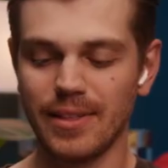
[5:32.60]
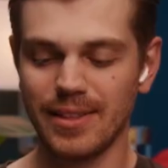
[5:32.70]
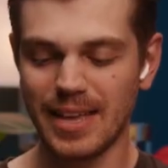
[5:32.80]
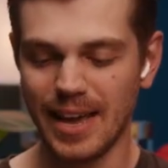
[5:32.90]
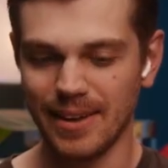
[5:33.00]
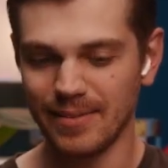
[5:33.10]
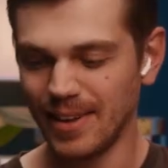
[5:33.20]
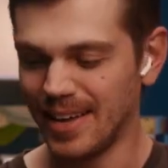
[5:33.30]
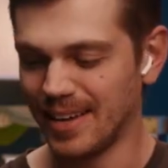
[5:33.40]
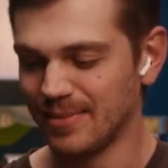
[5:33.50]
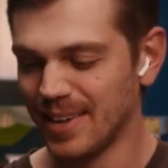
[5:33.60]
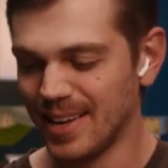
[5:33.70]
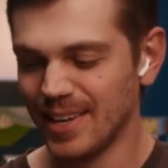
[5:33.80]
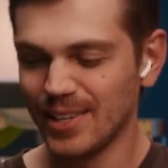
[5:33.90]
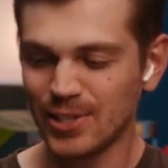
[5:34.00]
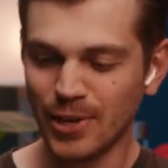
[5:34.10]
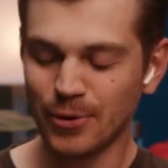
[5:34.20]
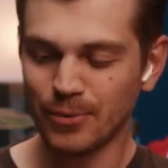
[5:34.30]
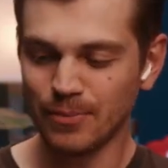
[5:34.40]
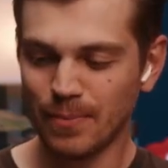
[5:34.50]
Yeah.
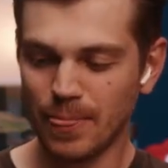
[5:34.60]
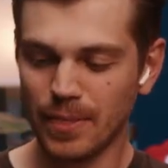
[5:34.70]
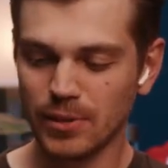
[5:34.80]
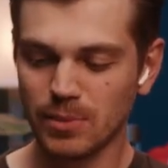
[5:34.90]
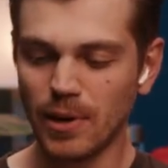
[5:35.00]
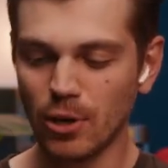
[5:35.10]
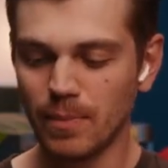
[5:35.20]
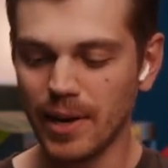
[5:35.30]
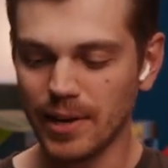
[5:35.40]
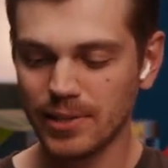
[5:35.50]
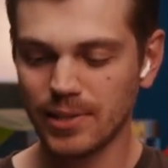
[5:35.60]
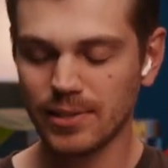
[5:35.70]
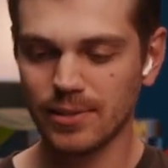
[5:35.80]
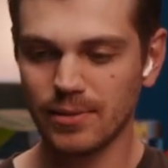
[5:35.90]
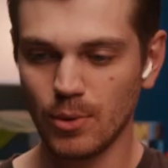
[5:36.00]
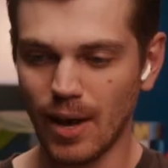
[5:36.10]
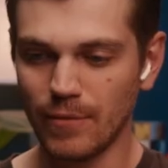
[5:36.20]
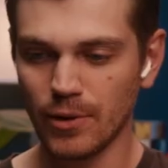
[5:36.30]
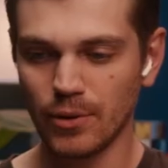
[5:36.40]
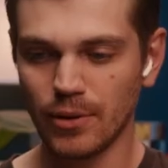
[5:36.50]
So smaller box, you
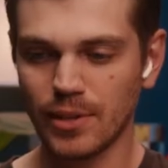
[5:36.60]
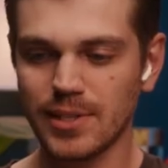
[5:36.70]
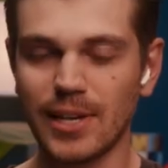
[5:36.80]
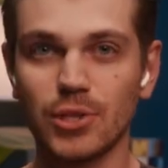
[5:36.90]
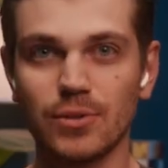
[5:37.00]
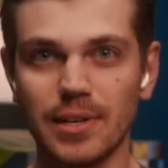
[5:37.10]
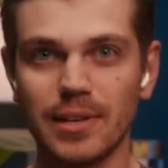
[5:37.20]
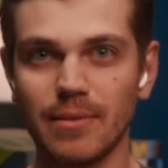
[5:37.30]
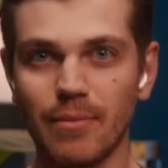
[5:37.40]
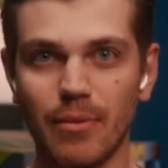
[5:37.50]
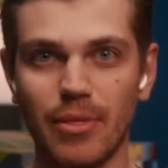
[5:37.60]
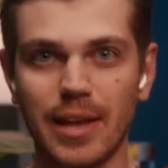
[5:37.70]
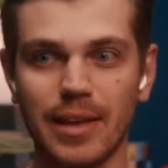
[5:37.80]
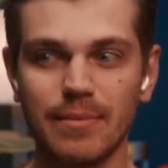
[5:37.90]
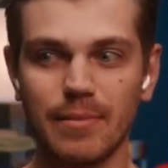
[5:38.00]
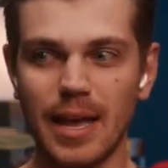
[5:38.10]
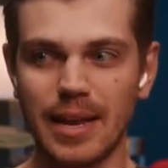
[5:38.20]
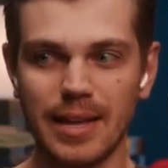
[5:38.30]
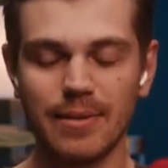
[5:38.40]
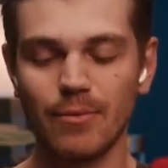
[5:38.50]
have your little accessory thing
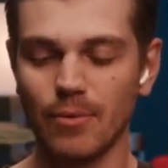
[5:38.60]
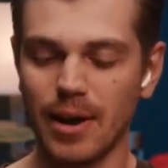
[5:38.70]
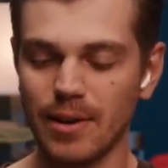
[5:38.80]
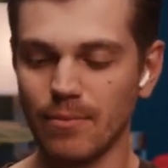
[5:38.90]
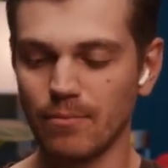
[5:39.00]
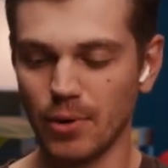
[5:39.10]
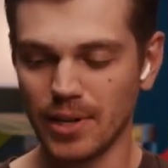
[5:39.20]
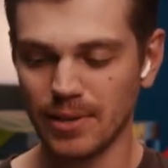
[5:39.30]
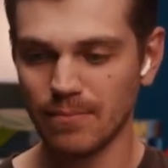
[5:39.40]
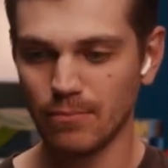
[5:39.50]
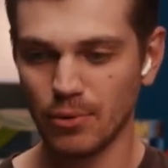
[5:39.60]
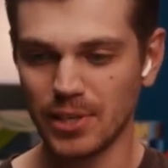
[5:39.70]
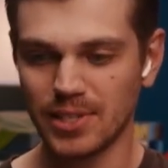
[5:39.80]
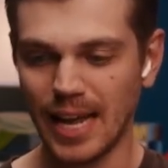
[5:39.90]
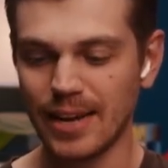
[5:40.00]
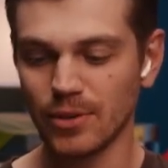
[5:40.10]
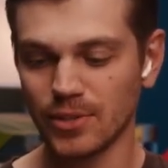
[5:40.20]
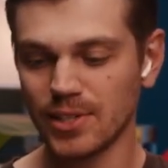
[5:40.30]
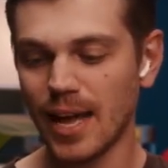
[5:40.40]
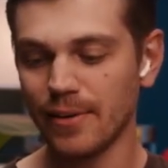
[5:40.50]
in it, right? Pretty
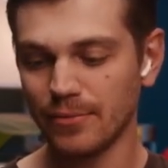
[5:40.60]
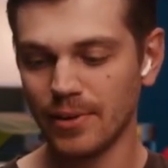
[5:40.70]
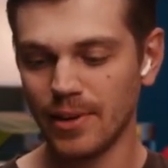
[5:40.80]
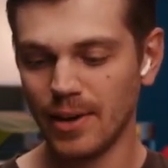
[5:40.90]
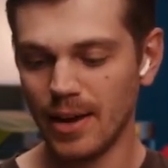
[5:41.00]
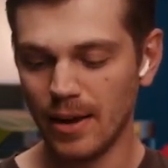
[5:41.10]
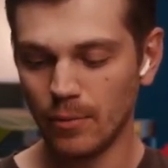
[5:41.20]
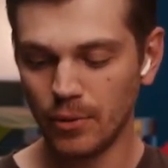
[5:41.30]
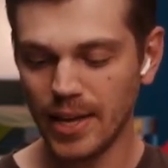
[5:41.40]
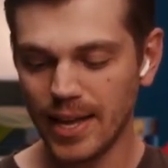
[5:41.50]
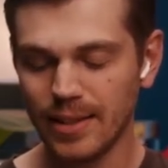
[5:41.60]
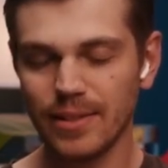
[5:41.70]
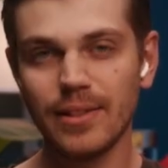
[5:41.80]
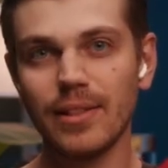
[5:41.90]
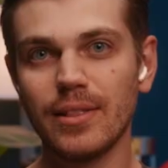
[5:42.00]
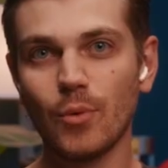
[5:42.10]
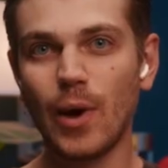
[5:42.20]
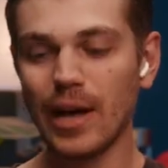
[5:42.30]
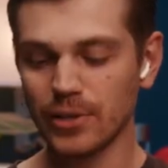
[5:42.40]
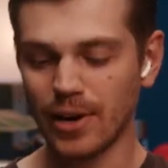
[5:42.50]
standard stuff. Well, then the
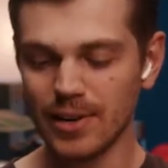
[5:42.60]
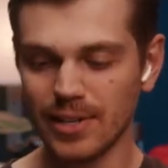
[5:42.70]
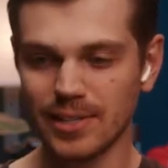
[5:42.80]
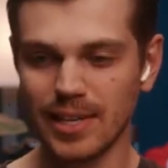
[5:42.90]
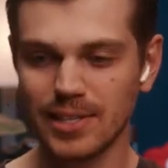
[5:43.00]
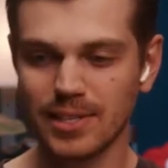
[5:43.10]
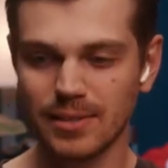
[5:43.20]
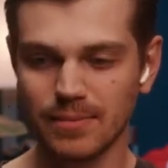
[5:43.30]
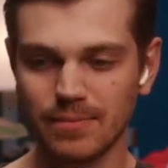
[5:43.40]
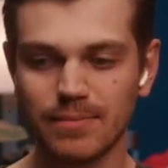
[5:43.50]
wild card is this